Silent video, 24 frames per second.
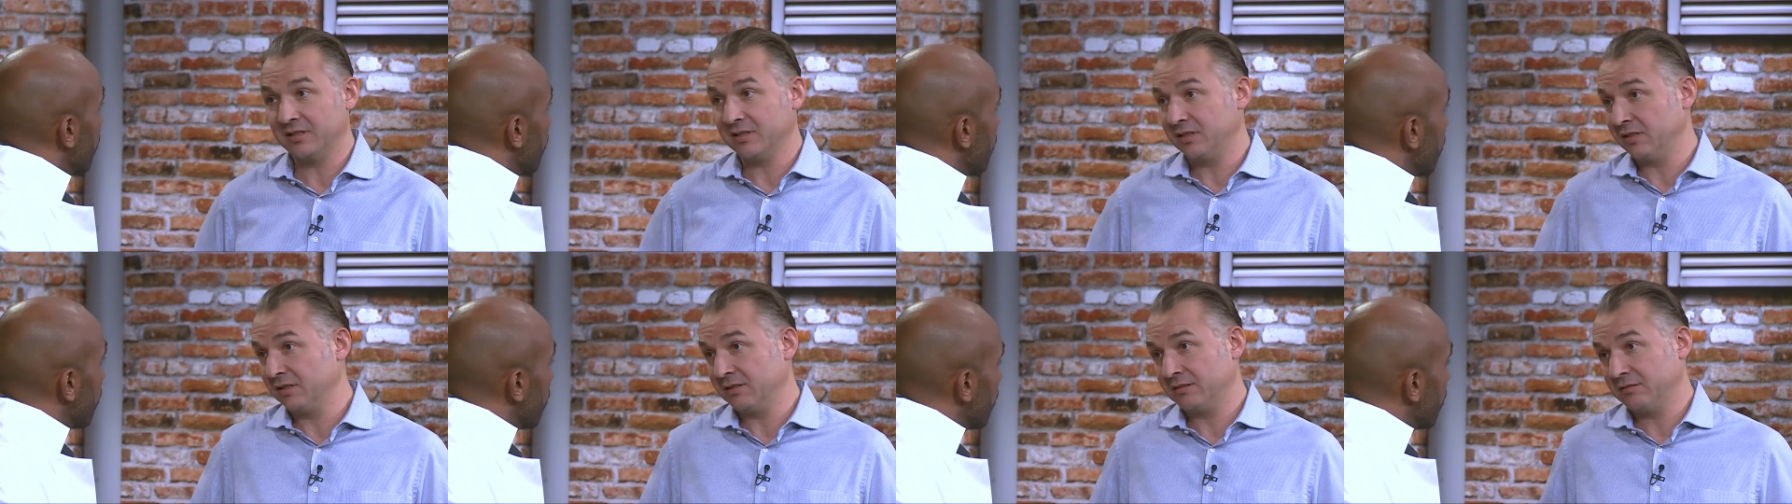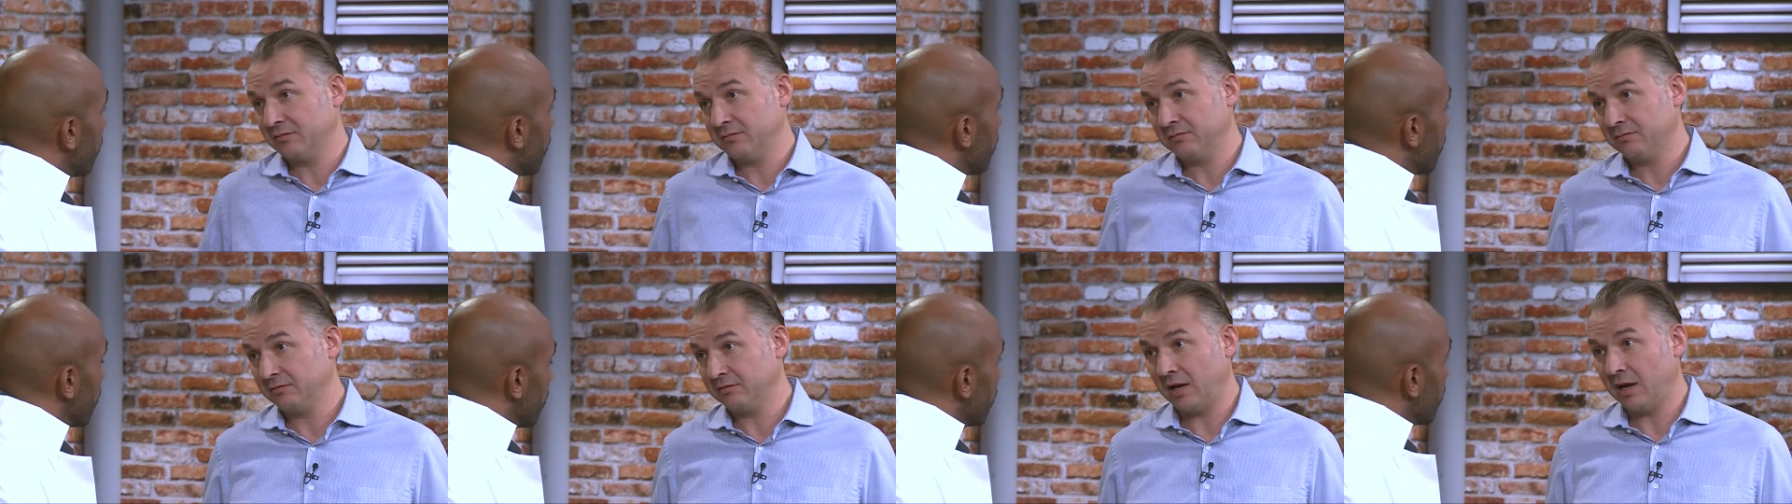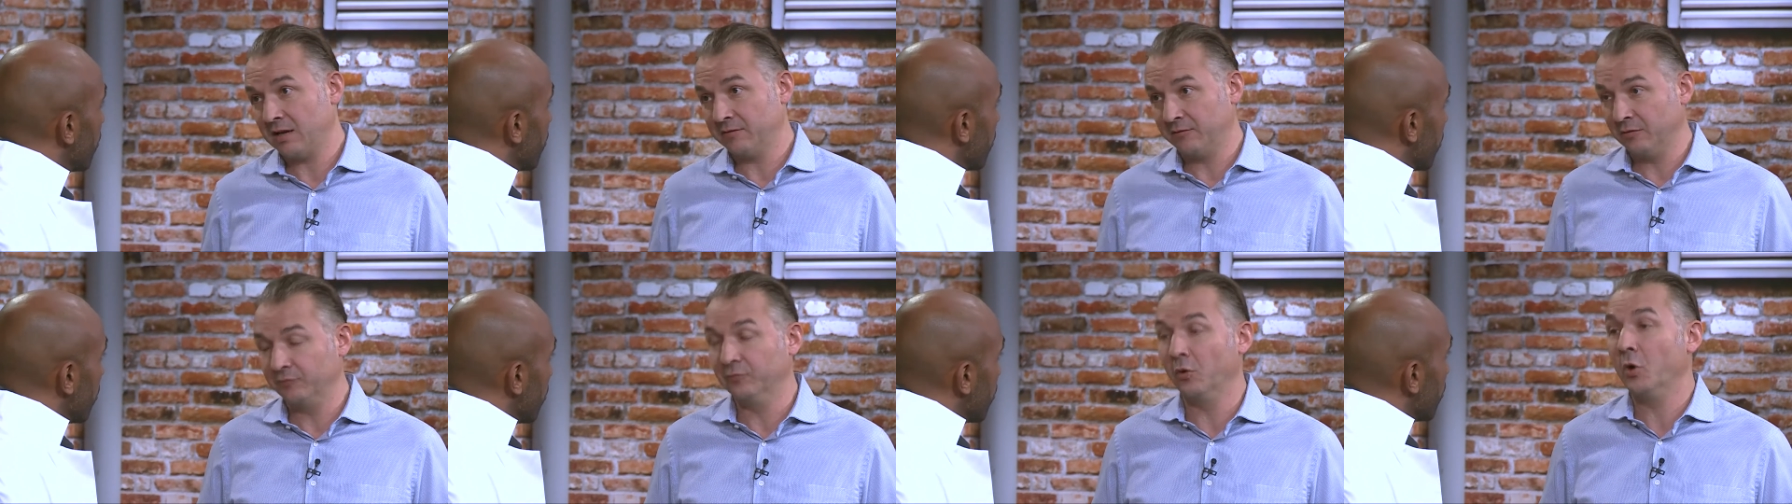this is
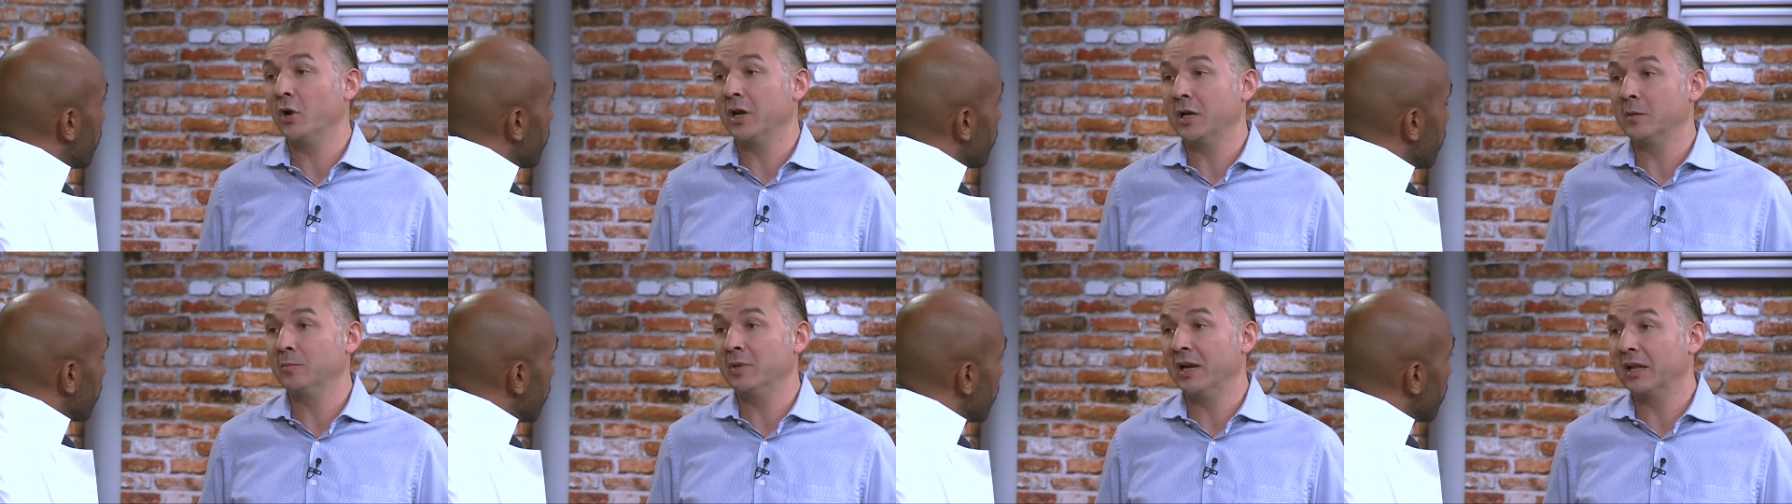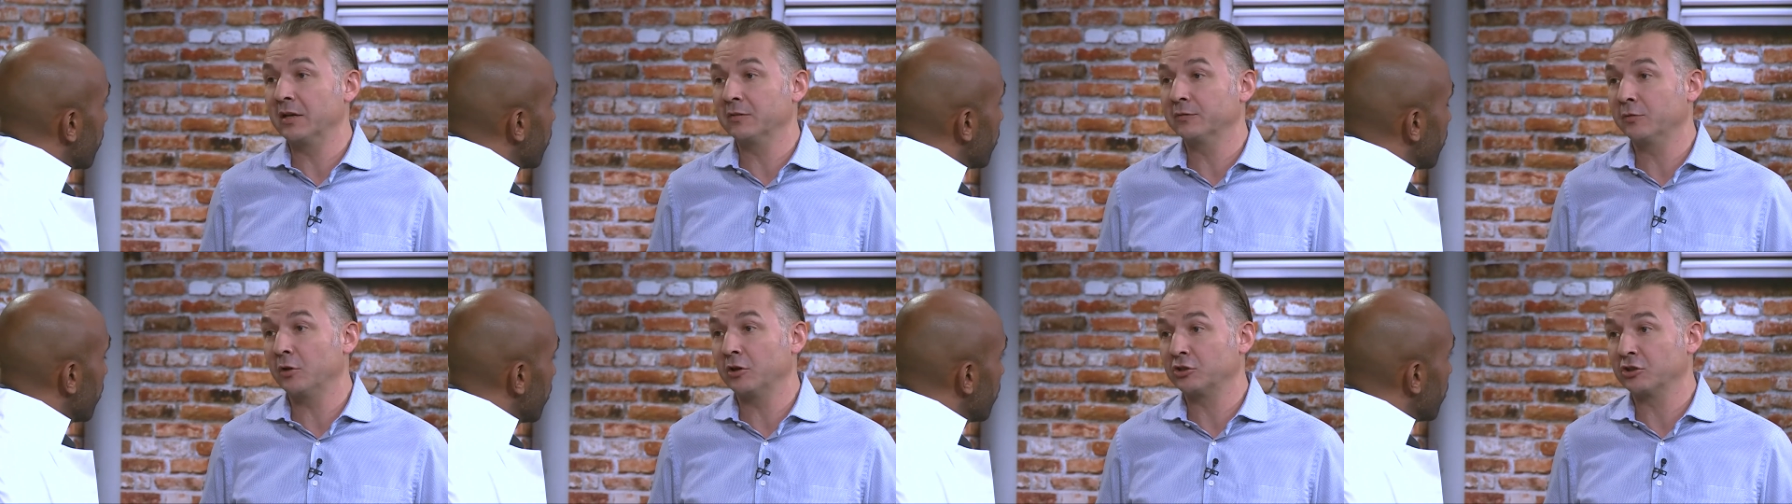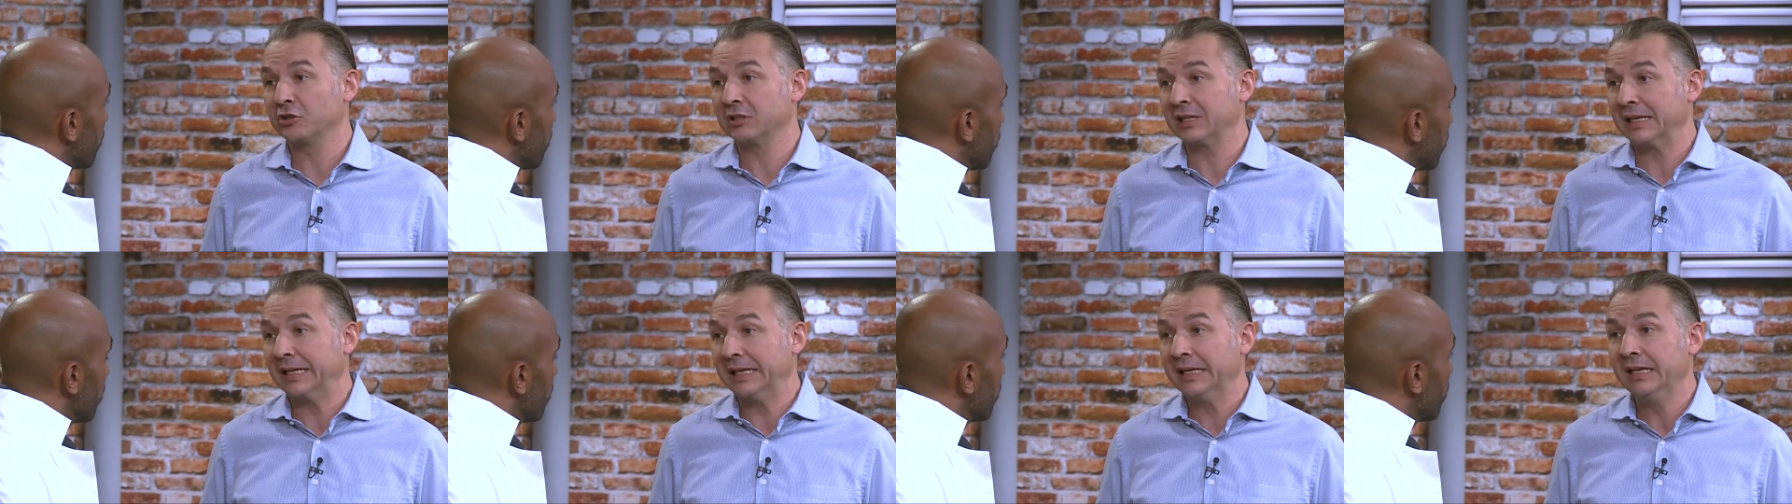unavoidable
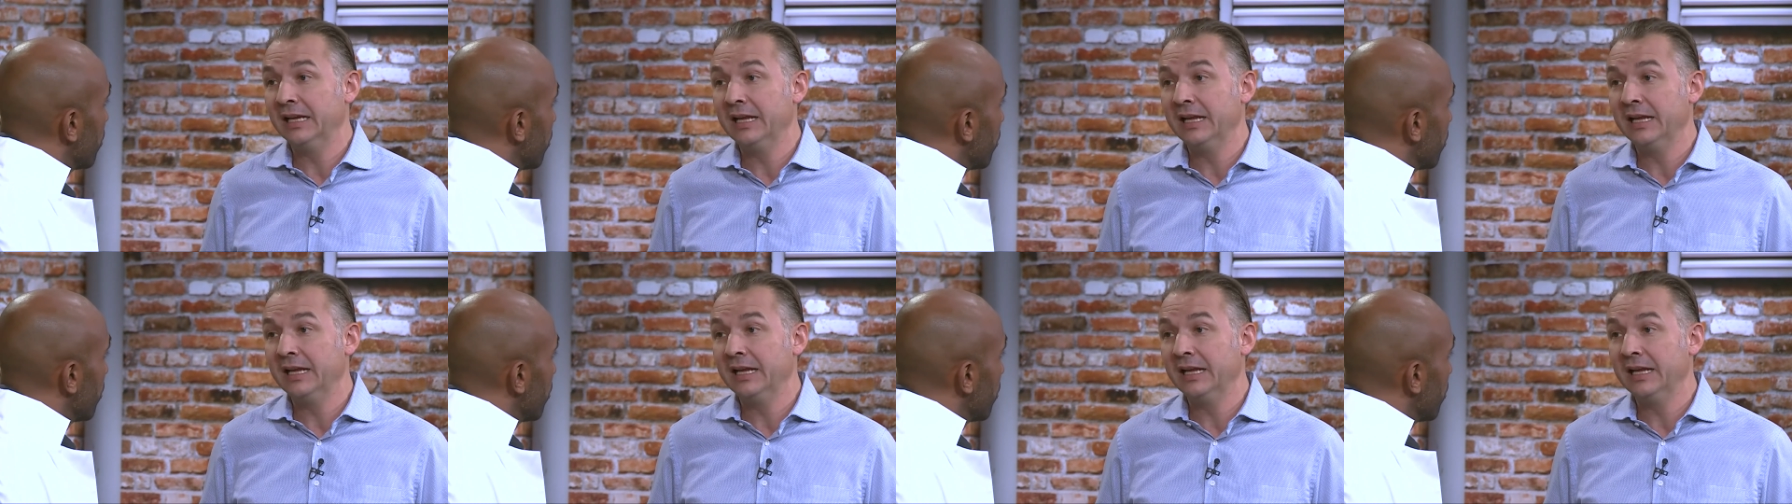unfortunately,